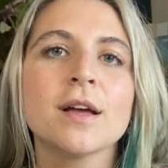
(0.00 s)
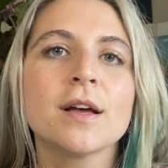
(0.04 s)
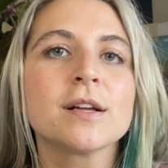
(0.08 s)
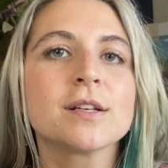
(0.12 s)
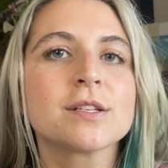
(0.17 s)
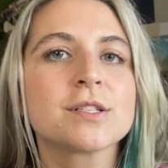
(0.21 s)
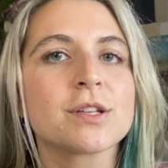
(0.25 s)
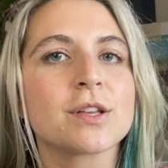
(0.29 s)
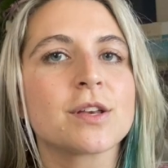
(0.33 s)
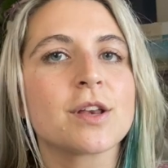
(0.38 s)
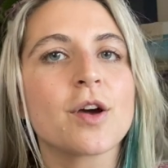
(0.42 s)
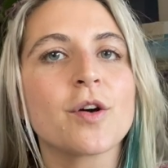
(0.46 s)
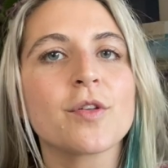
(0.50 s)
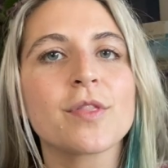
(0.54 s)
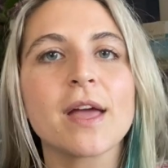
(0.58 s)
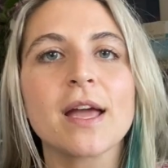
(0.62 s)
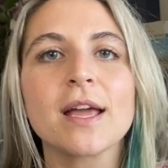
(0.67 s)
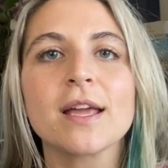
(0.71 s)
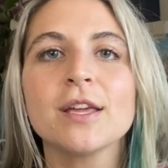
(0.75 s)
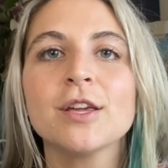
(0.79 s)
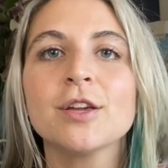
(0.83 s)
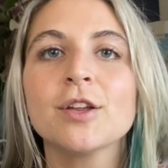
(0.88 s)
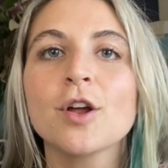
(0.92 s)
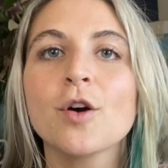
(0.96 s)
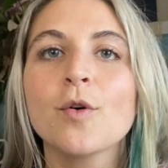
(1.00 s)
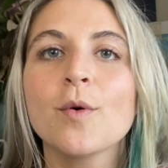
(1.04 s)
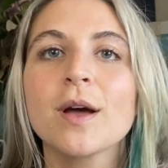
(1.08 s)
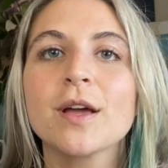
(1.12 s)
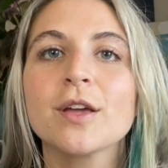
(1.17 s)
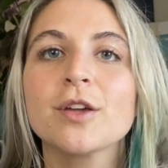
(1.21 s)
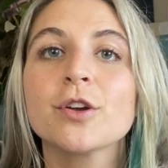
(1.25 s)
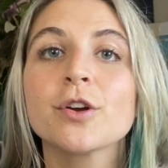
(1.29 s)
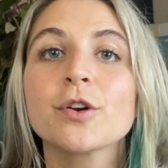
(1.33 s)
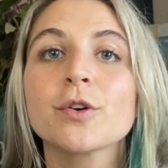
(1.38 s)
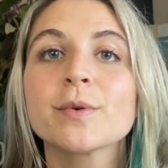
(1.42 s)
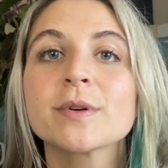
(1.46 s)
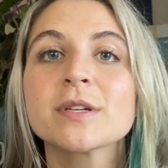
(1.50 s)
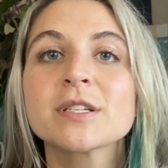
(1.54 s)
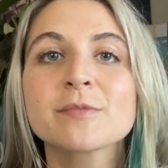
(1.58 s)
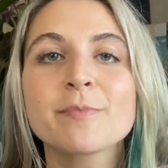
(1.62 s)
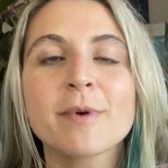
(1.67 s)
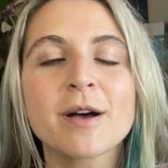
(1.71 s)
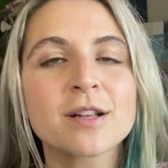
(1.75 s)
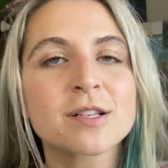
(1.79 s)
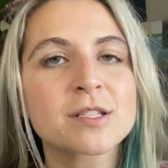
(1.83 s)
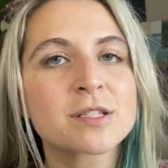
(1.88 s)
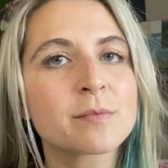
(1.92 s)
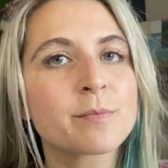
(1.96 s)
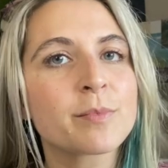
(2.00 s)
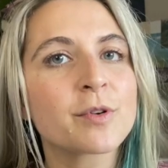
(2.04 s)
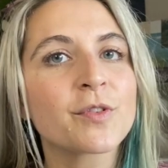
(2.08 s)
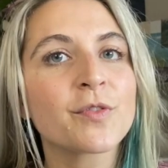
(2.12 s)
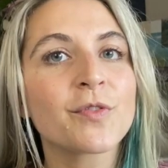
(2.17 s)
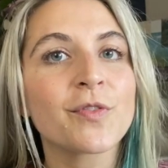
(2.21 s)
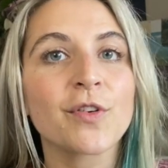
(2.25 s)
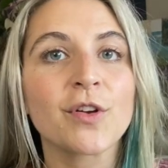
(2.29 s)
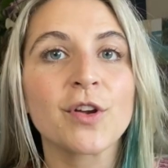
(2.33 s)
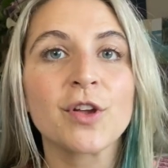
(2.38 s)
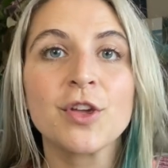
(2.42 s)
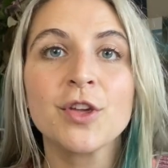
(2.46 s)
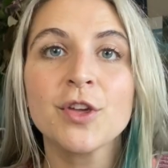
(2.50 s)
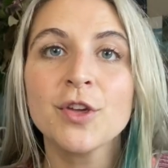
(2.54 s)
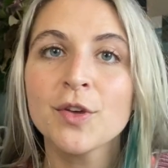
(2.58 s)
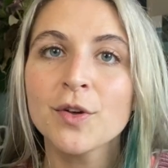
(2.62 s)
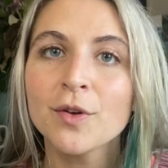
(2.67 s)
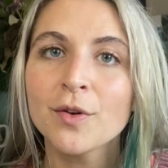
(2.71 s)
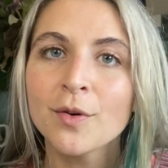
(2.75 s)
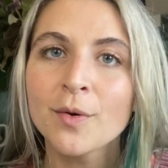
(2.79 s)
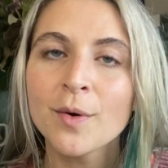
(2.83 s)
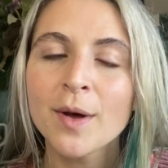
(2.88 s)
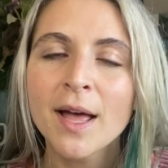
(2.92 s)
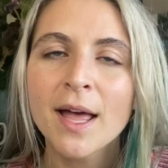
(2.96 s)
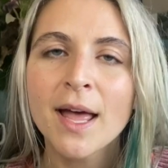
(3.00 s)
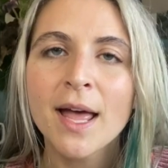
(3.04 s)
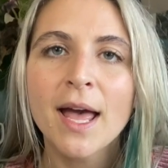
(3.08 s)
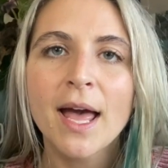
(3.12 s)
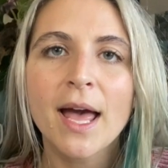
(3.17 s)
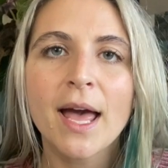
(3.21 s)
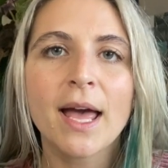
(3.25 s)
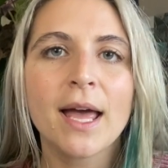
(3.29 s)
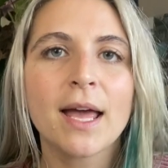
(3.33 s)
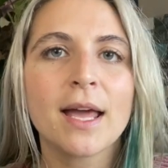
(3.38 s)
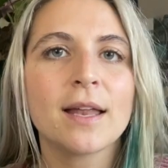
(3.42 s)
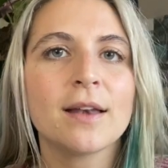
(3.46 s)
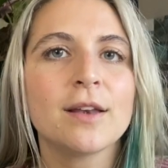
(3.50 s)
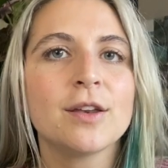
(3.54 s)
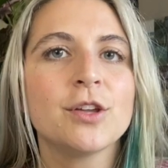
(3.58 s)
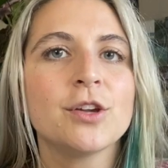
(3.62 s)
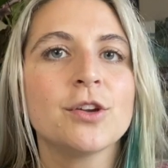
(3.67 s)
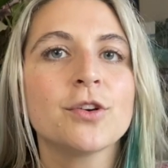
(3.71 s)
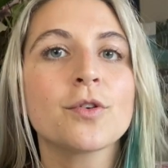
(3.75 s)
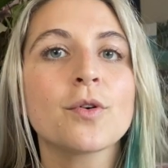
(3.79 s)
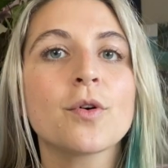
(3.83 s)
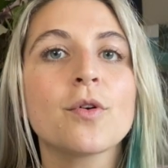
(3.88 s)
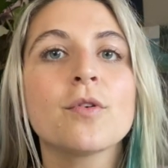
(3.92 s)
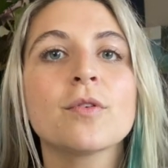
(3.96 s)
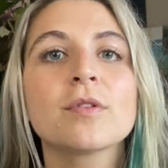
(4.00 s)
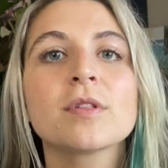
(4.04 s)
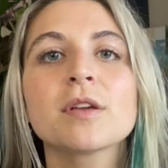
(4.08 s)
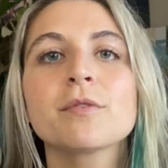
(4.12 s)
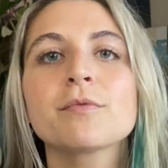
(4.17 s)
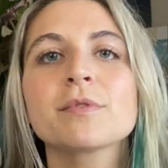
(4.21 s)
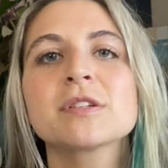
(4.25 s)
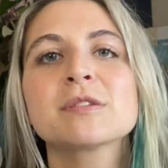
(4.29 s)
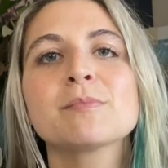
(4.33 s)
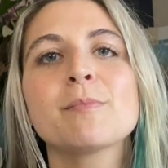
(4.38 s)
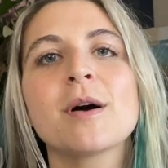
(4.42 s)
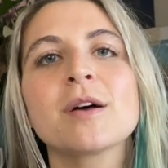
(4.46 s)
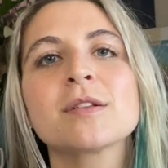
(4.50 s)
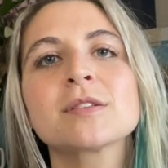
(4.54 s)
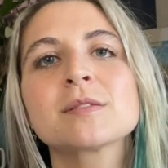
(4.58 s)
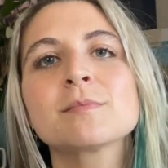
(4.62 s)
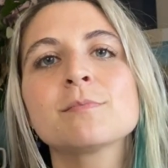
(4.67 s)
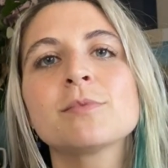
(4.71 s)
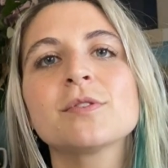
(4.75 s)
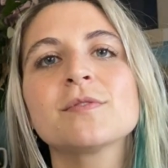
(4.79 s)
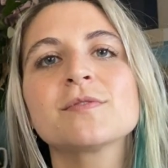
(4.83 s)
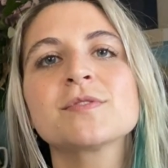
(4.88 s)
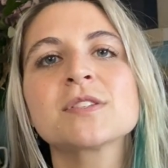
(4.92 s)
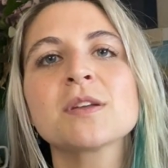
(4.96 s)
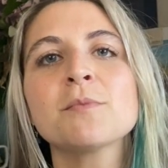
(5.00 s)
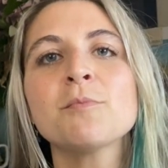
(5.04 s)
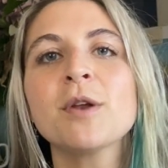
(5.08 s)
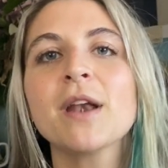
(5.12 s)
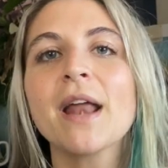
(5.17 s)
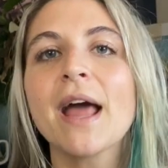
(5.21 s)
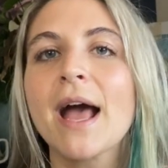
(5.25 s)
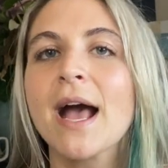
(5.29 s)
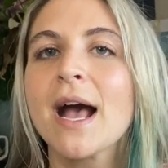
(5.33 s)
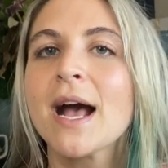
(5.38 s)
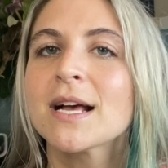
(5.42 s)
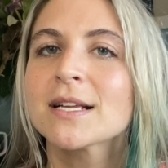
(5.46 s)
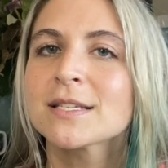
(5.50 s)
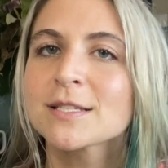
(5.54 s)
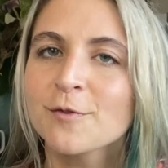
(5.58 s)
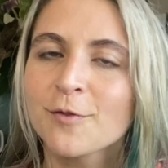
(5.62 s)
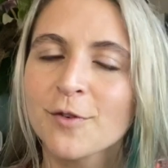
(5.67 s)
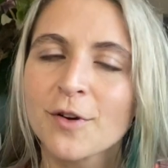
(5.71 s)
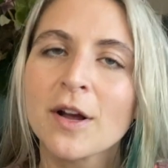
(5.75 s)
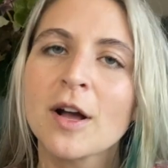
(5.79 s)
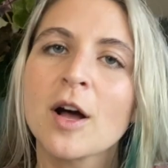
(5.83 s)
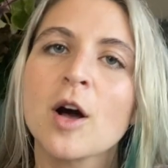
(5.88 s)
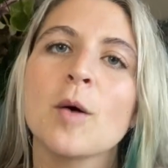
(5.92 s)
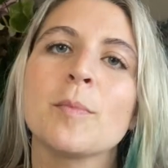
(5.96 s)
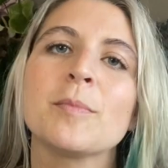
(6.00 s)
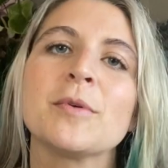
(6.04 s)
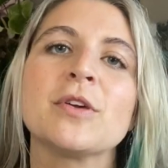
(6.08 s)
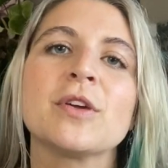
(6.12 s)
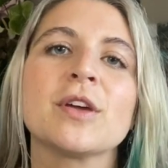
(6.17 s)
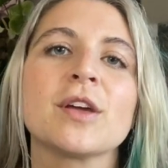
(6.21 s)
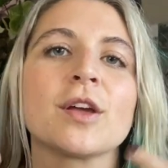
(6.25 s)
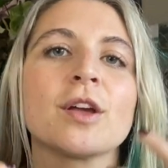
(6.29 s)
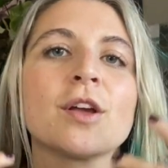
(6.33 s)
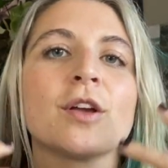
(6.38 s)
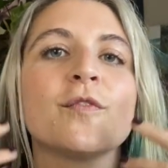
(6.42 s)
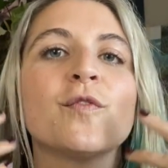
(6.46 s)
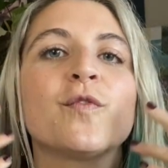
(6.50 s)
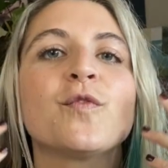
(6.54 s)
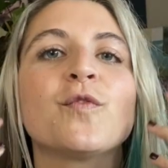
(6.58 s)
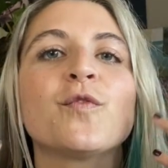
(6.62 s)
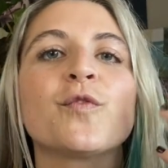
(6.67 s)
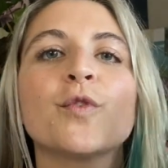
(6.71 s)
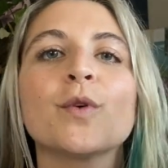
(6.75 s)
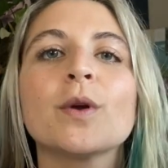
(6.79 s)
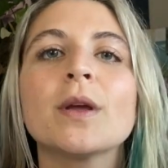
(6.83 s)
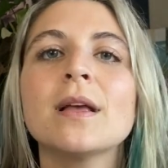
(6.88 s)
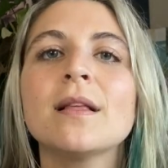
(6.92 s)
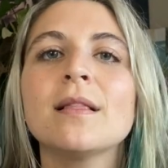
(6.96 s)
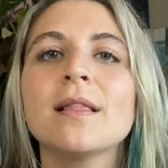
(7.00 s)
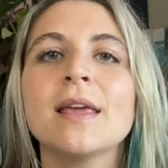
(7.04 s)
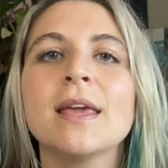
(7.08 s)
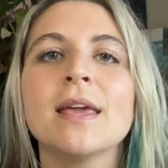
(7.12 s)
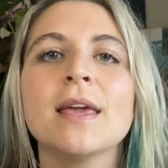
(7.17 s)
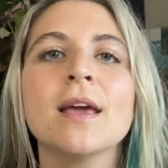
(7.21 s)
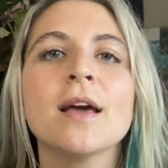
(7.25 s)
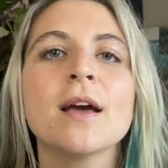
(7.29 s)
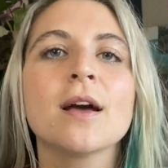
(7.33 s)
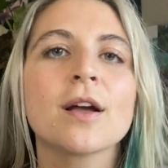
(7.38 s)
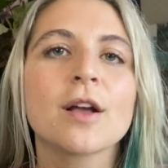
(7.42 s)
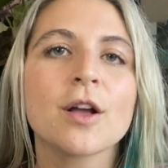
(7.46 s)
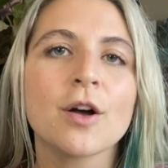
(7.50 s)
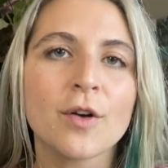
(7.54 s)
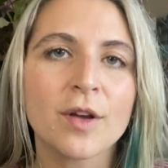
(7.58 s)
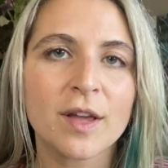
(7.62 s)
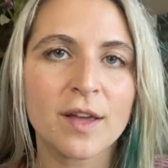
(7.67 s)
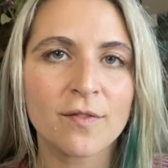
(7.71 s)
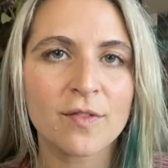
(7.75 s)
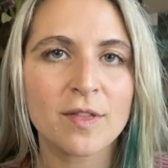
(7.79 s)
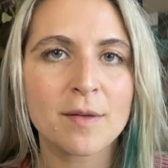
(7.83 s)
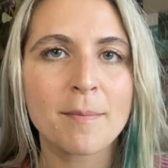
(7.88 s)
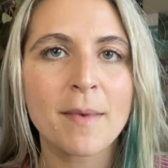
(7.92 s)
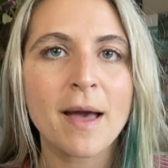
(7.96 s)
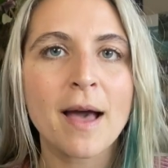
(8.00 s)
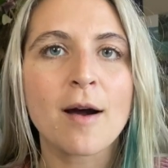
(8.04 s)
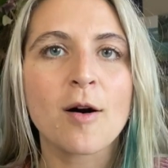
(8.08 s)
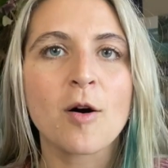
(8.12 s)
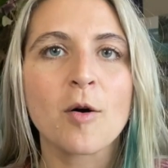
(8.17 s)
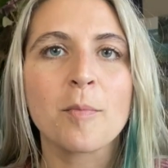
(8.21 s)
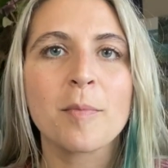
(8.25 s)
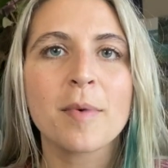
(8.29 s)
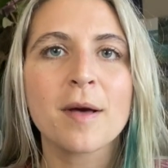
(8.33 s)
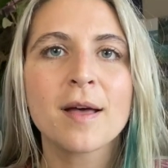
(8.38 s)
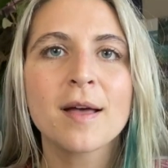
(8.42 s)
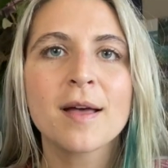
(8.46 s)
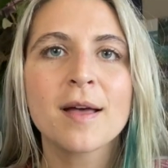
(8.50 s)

To know that, you know what, you're responsible for you, and you're only responsible if someone asks for help. You can freely go give them help.